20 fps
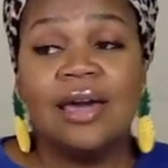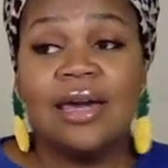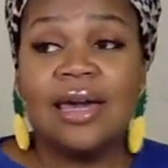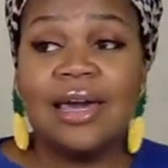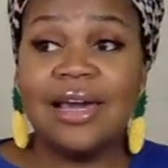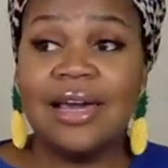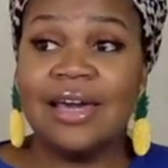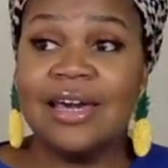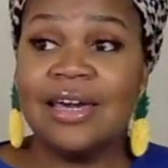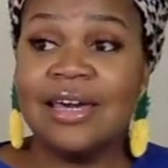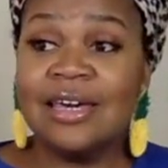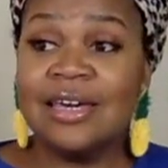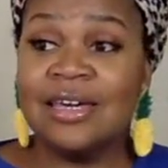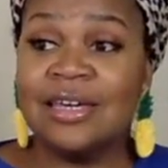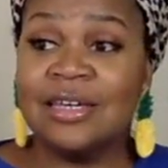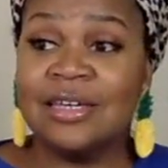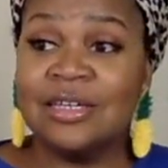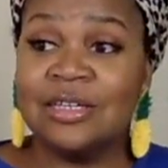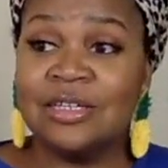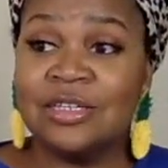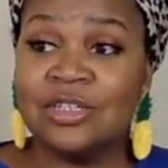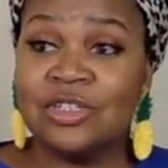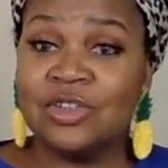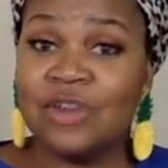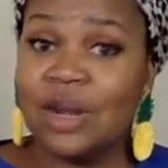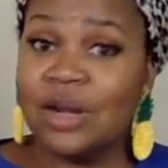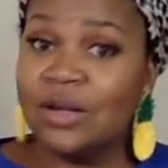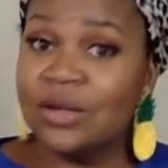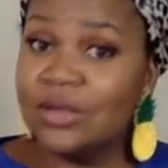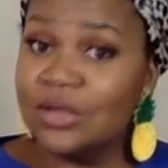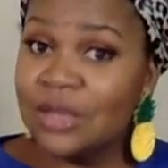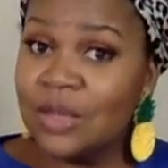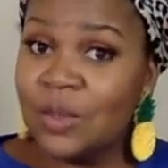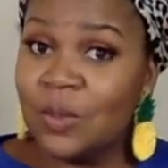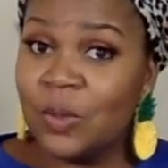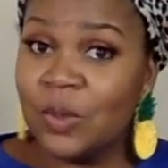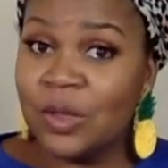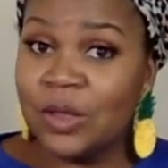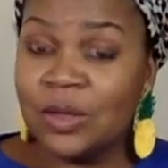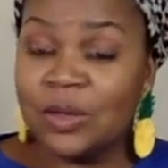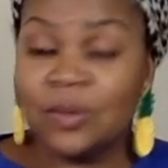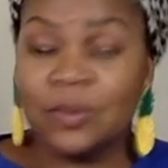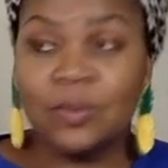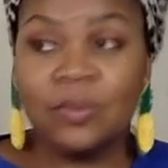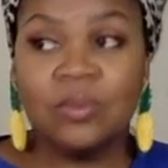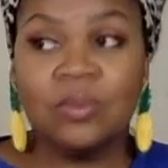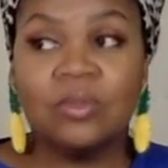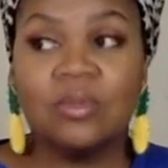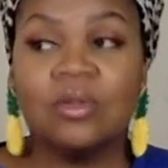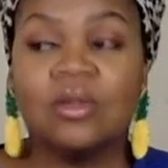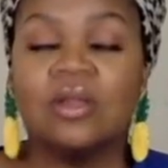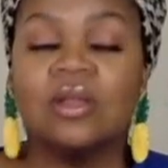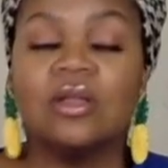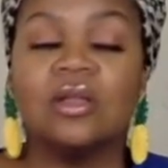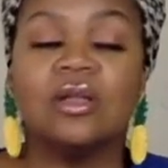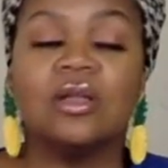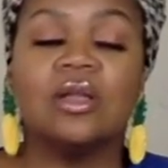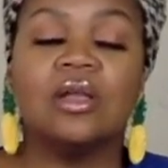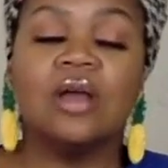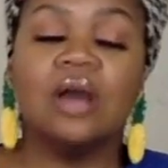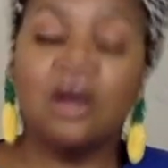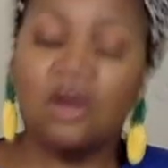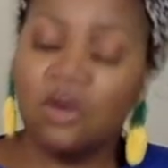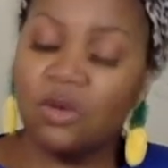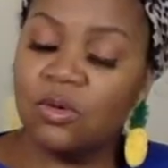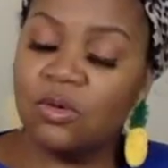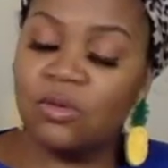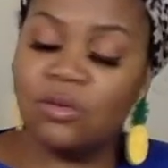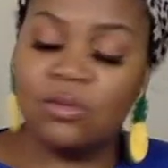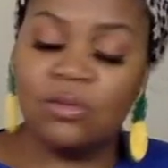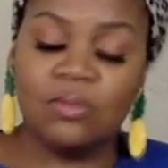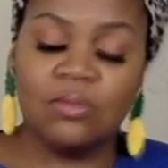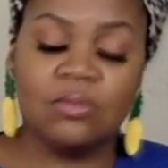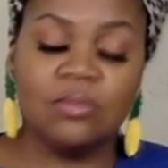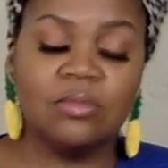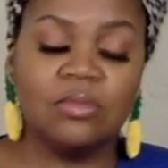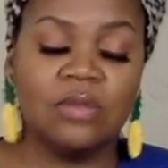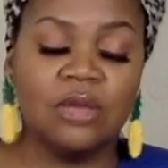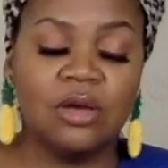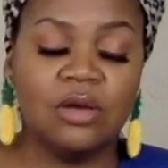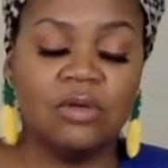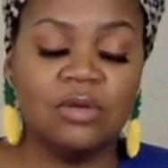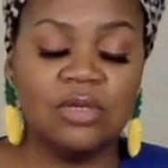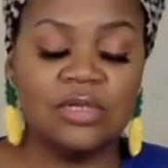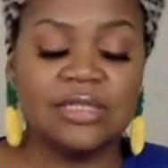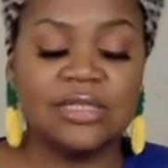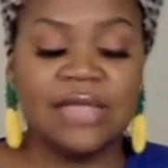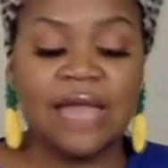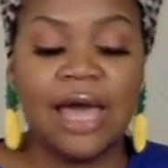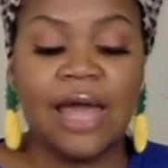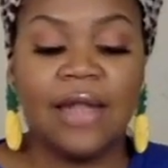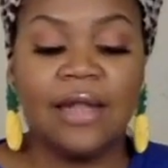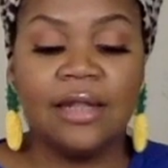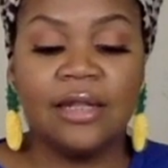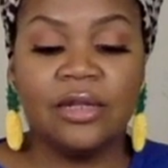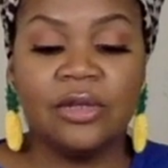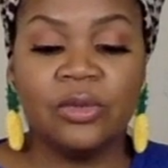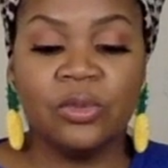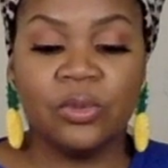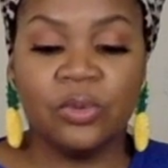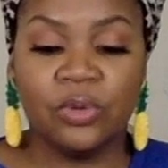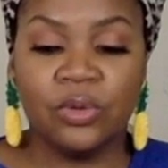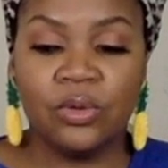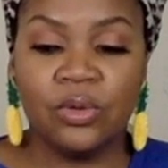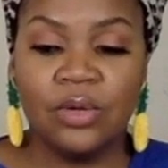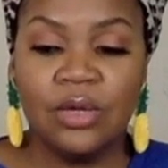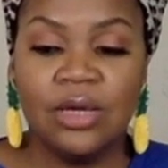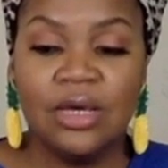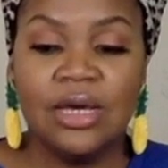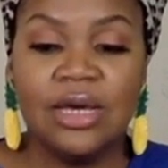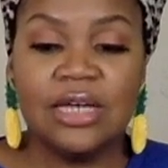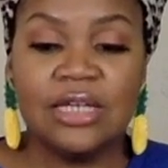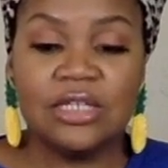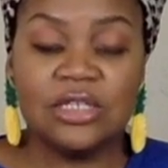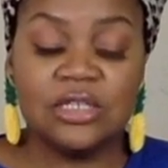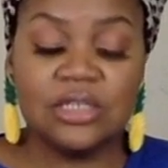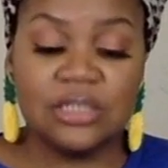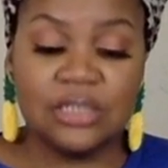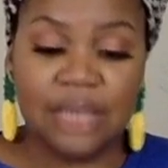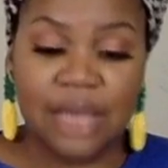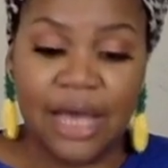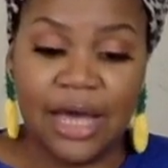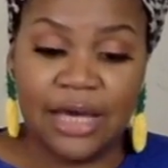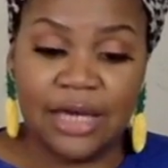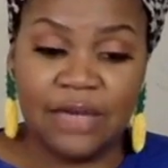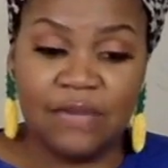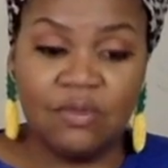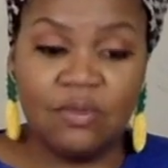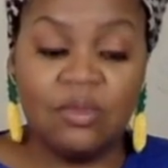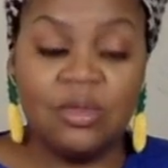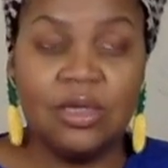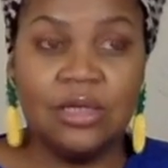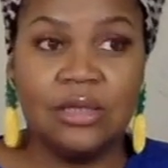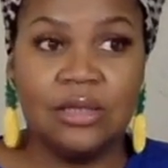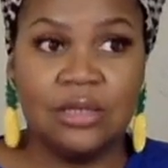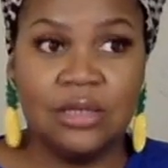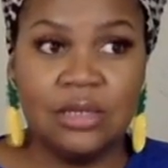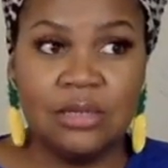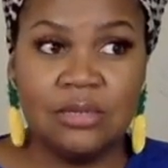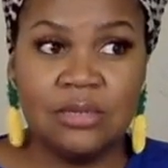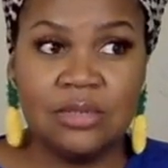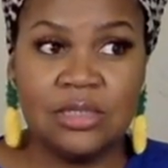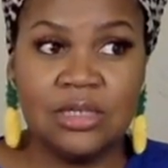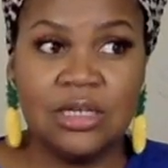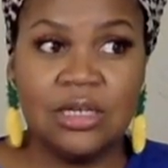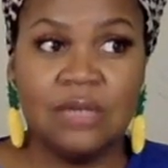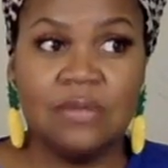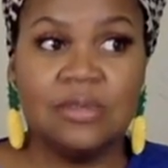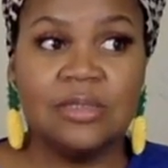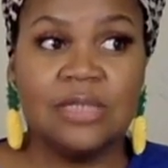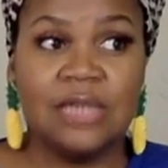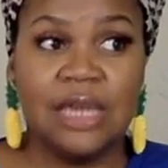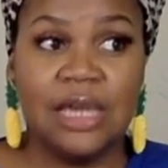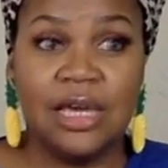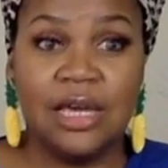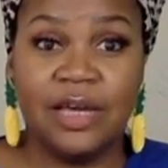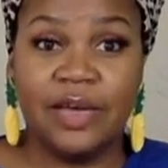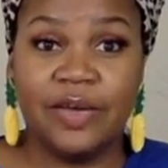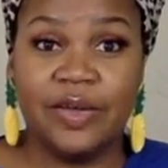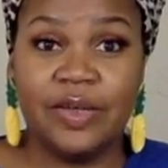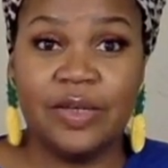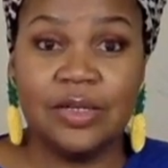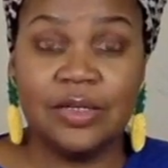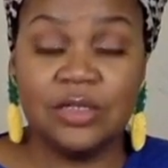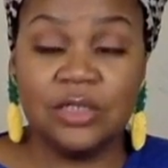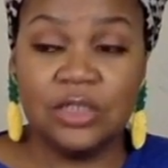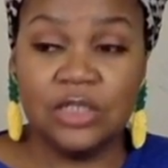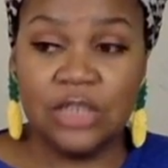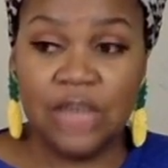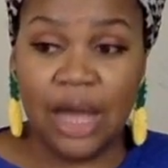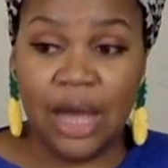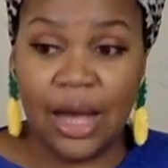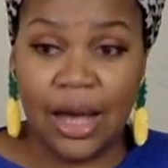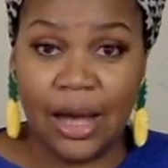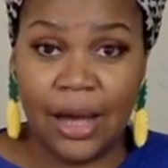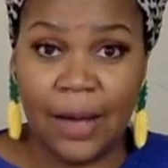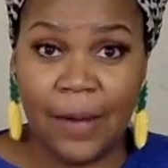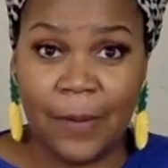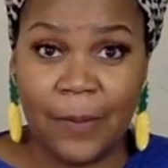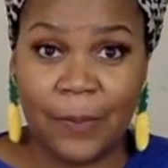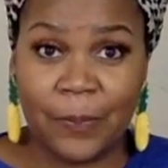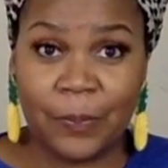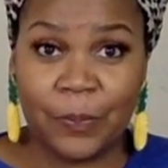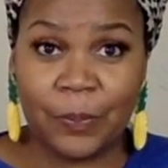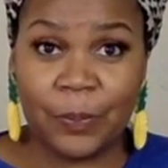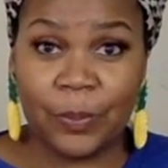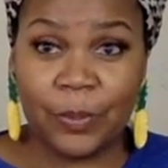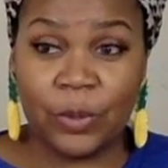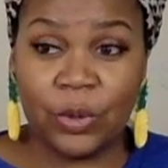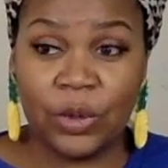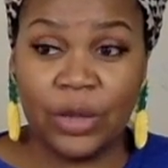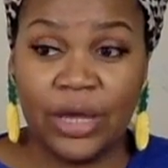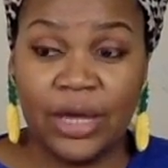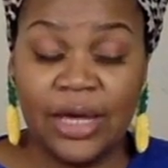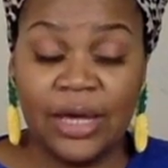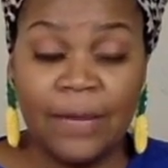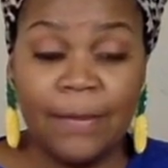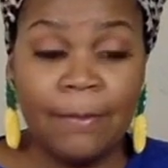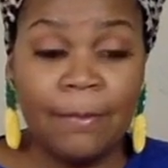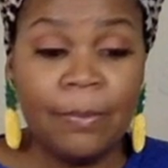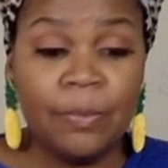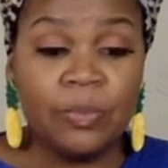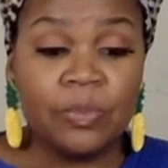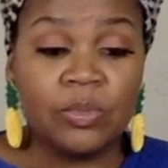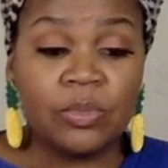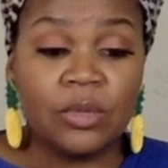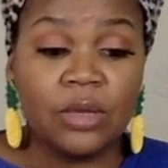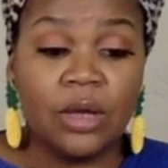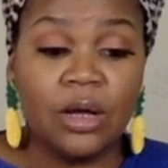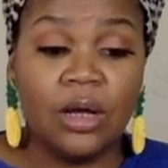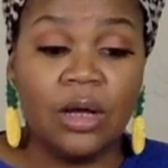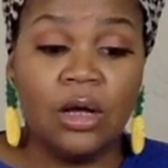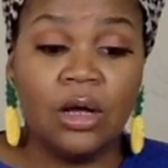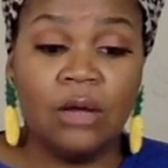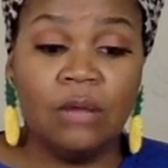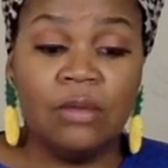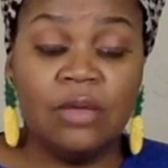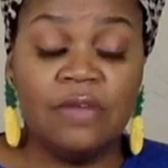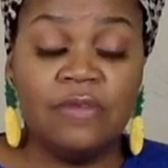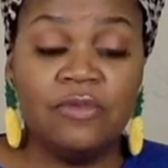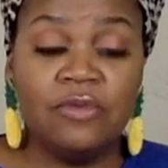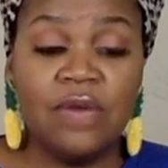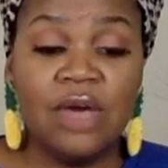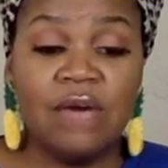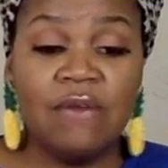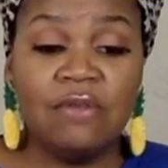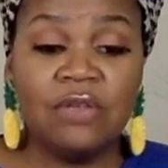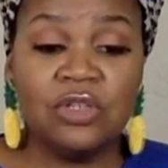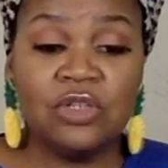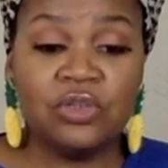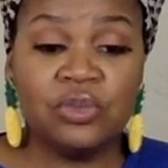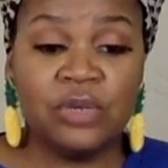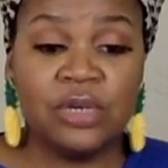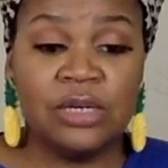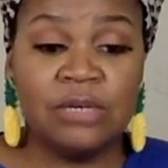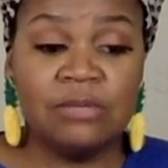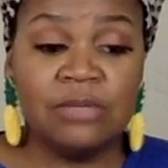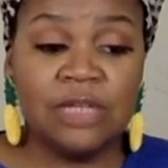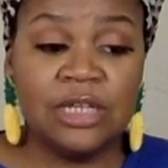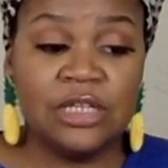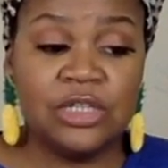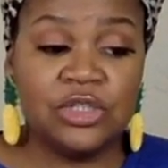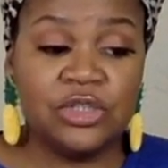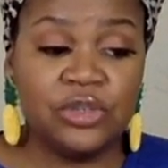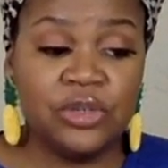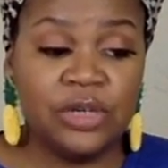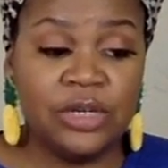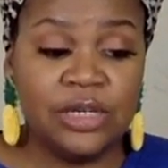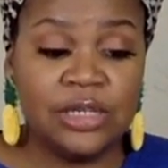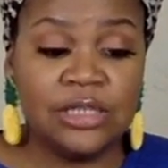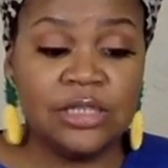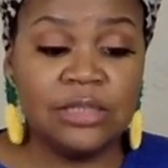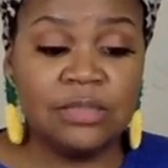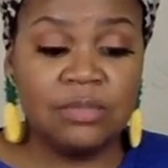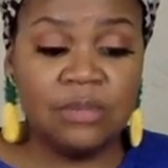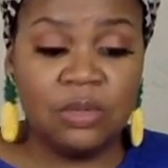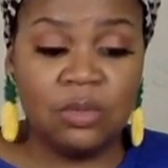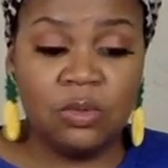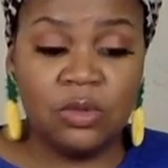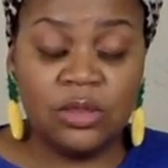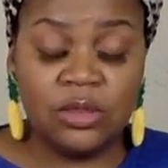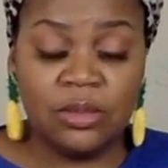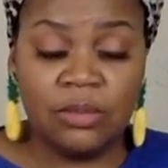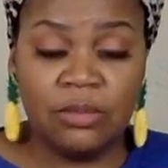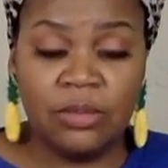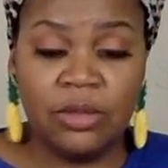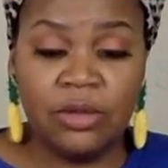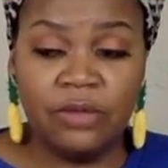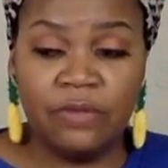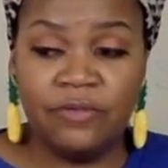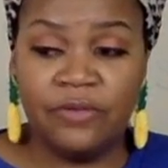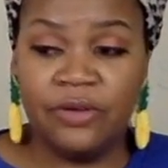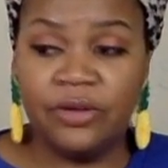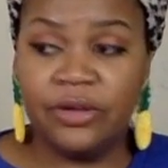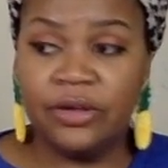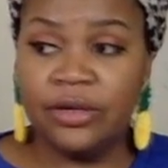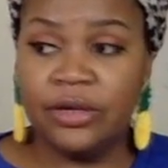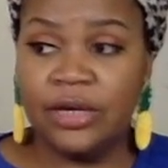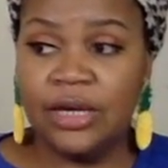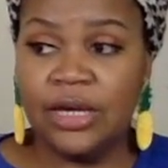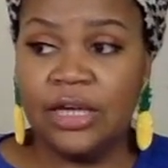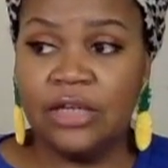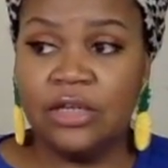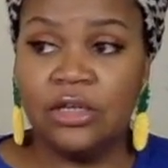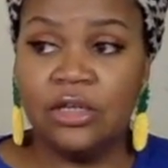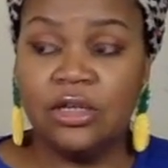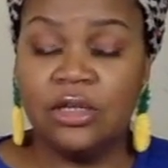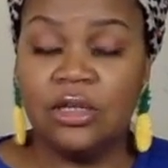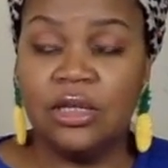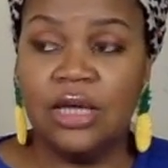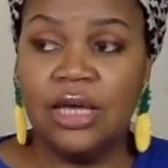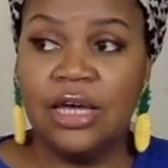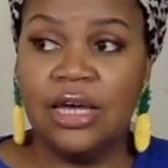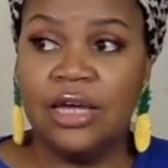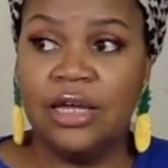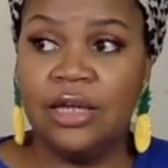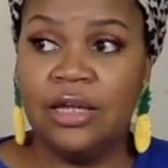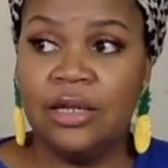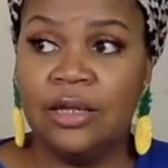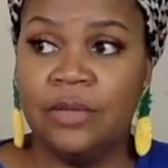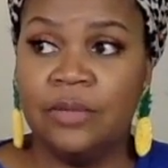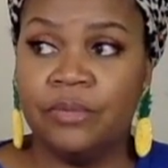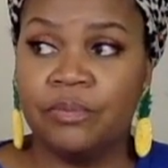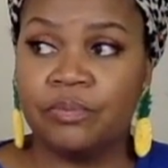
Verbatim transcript: and try to hook up with him. No, no, it's not literal. It's just God giving me a thumbs up saying, good job. Okay. Um, if you have a dream that you're intimate with a male figure and and